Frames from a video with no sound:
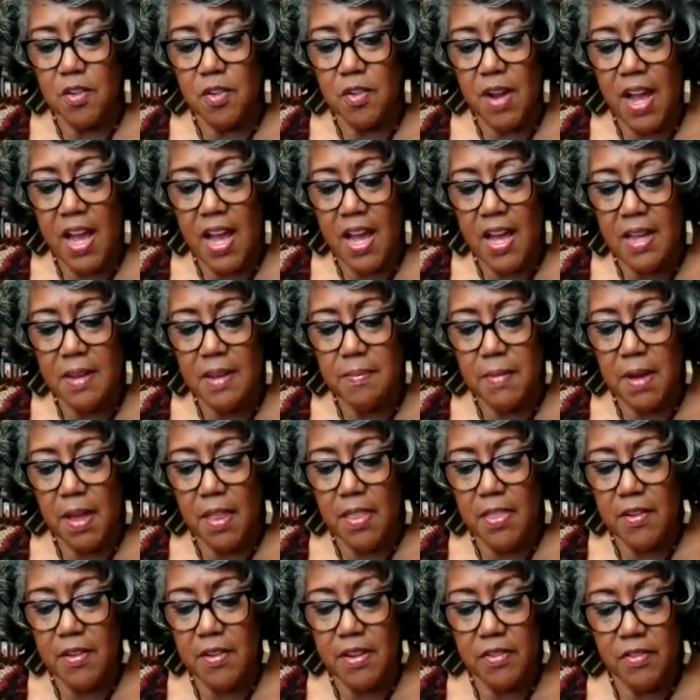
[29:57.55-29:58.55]

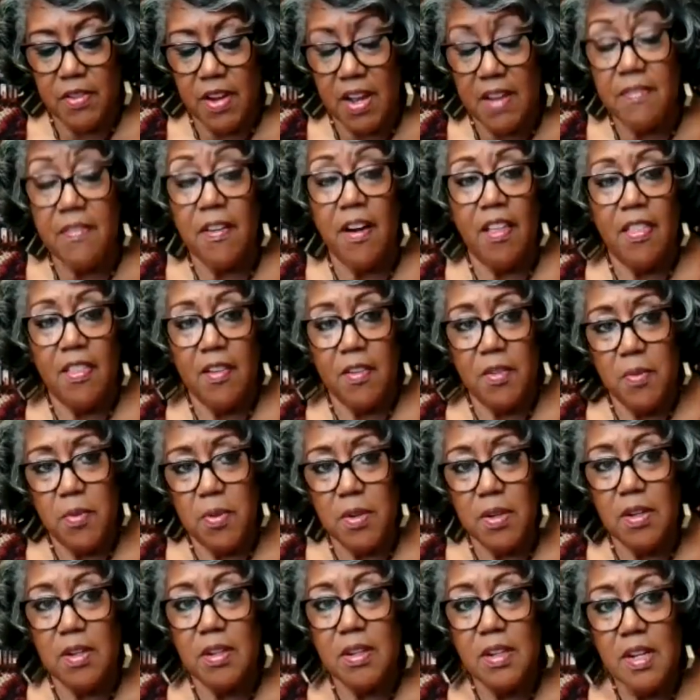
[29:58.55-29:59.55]
grandmother and grandfather
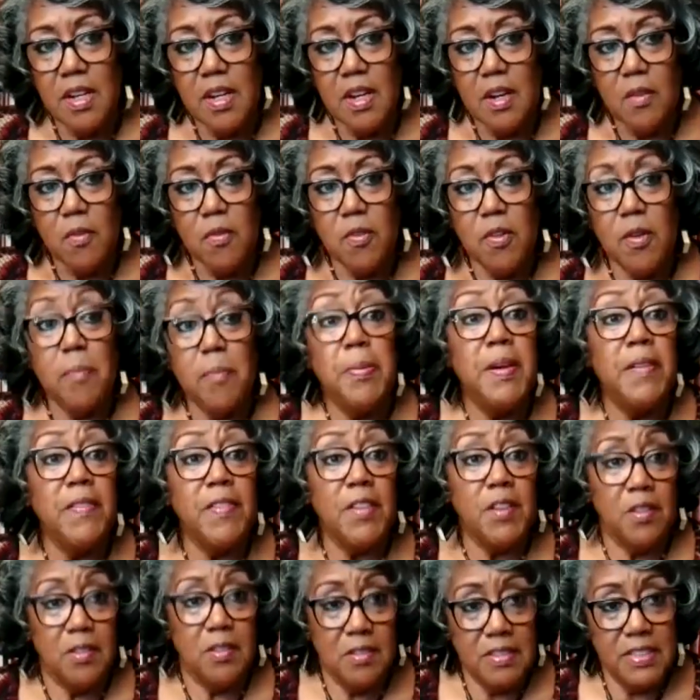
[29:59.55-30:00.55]
were
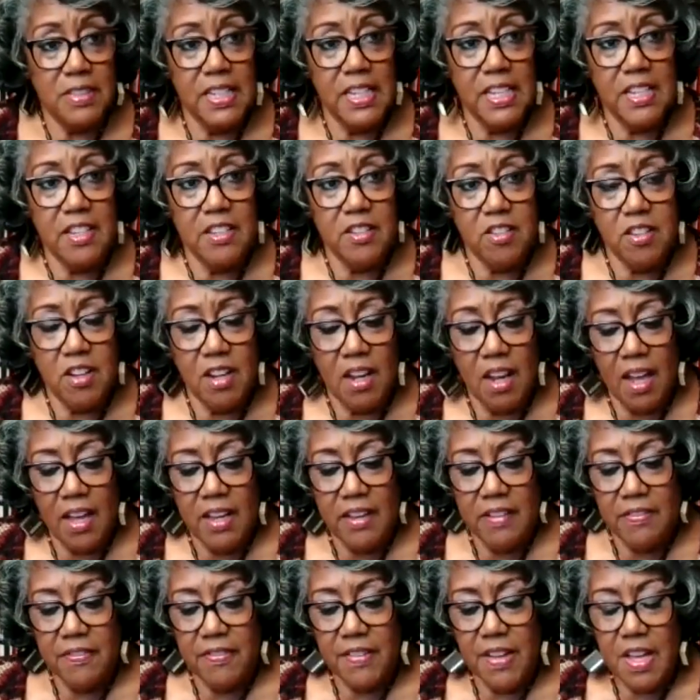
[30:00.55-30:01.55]
pivotal in your
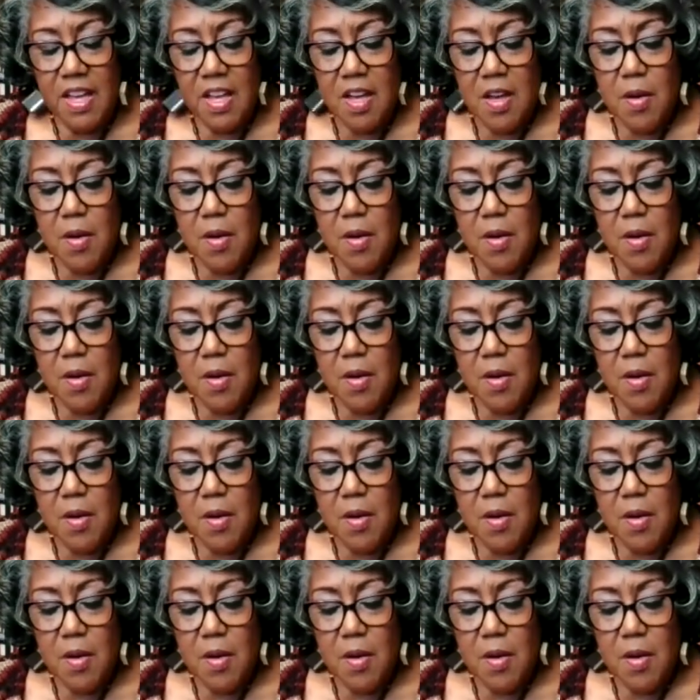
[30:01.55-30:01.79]
life,